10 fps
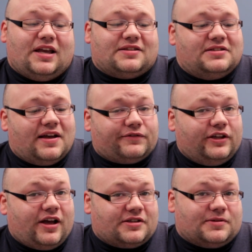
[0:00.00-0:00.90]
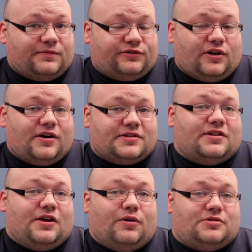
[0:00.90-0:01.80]
It's definitely got some flaws in
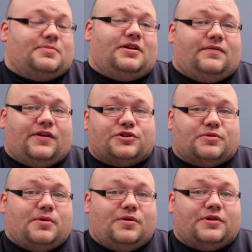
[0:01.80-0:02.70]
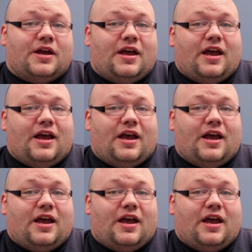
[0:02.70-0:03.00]
the Ultimate Adventure mode,